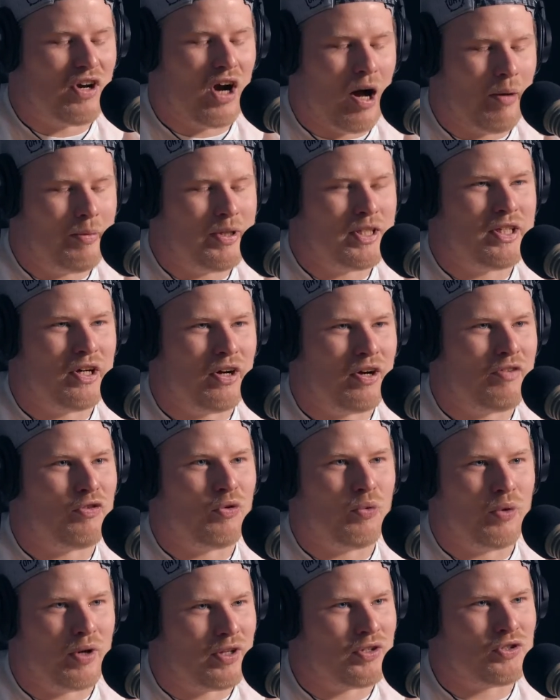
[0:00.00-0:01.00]
commentary
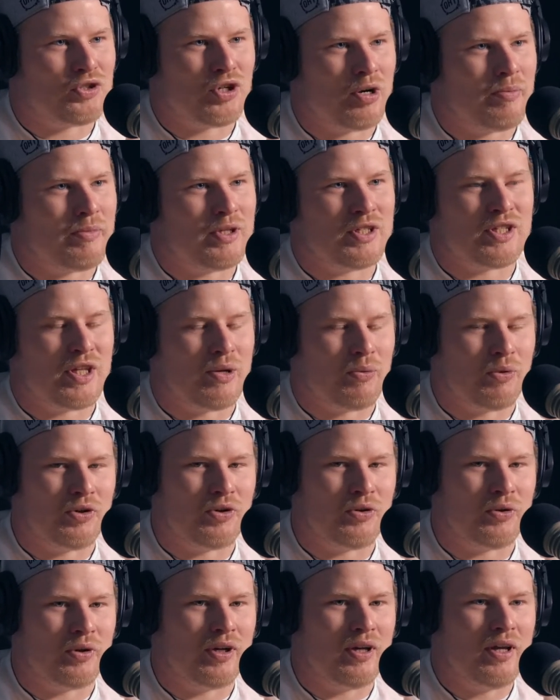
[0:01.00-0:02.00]
for one of the tournaments they were
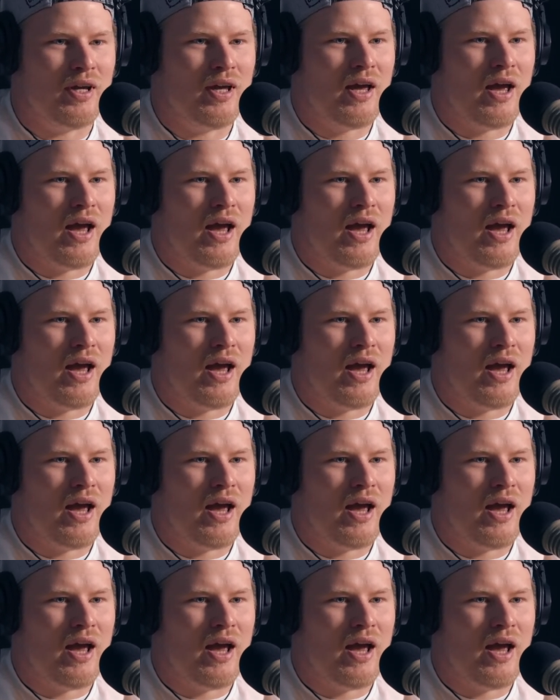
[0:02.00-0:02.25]
doing.